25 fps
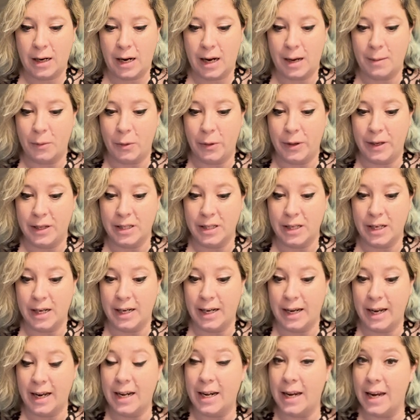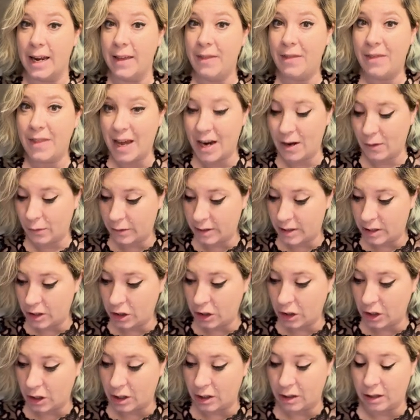I'm going to, again, hit that
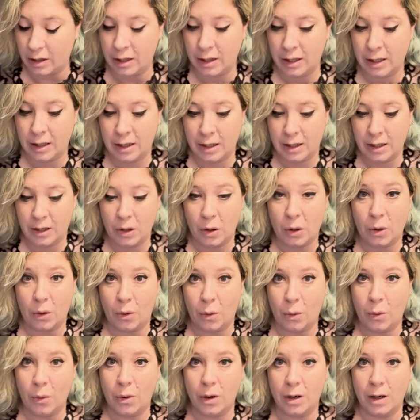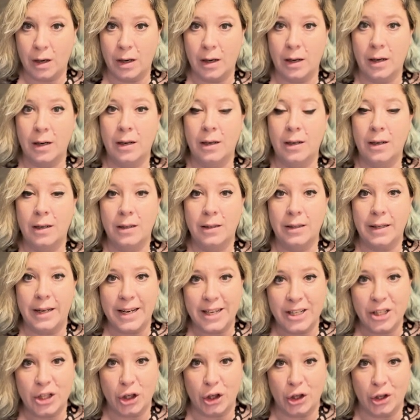return or
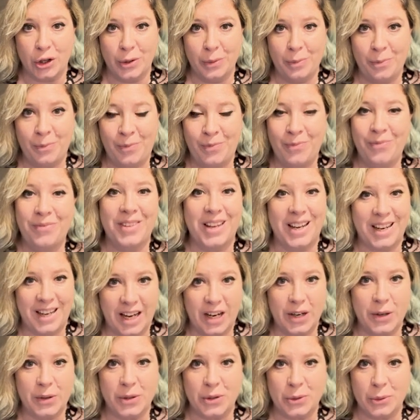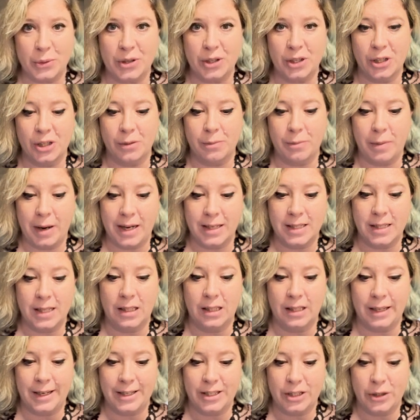enter, that carriage return,
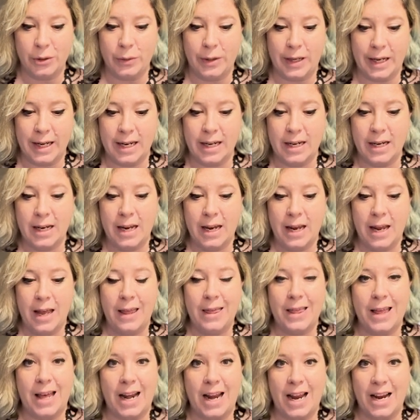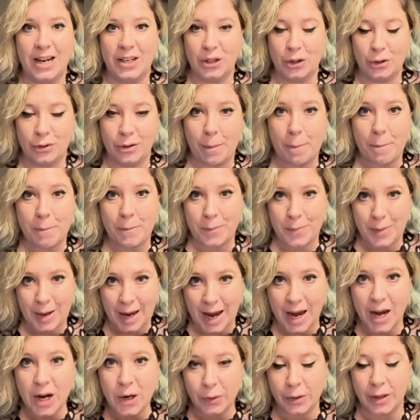basically to get that extra
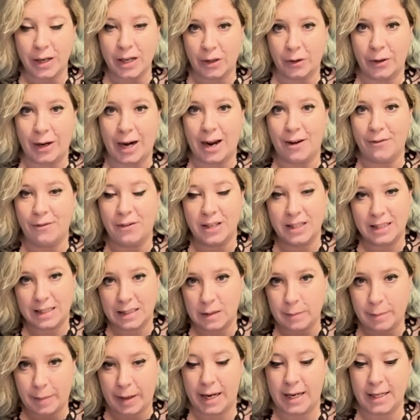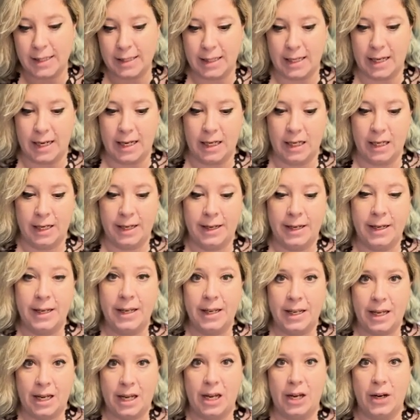paragraph spacing
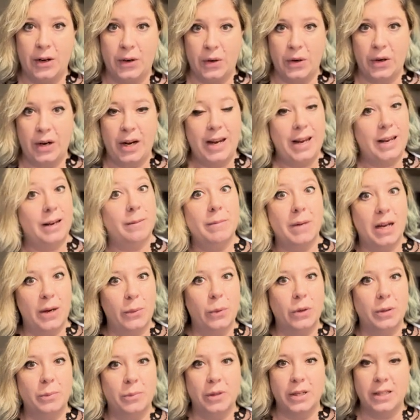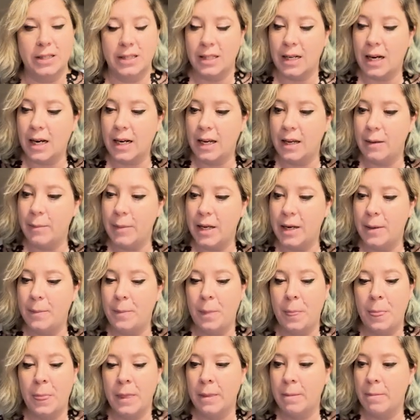here in my WordPress document,
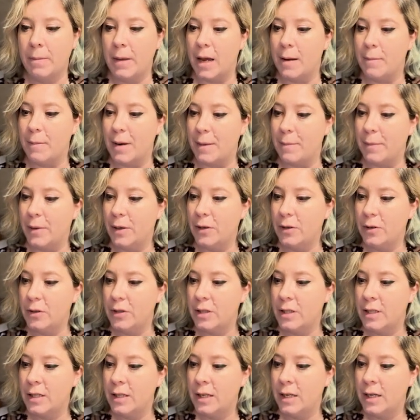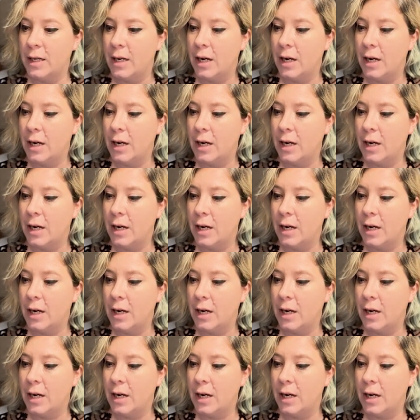in my post.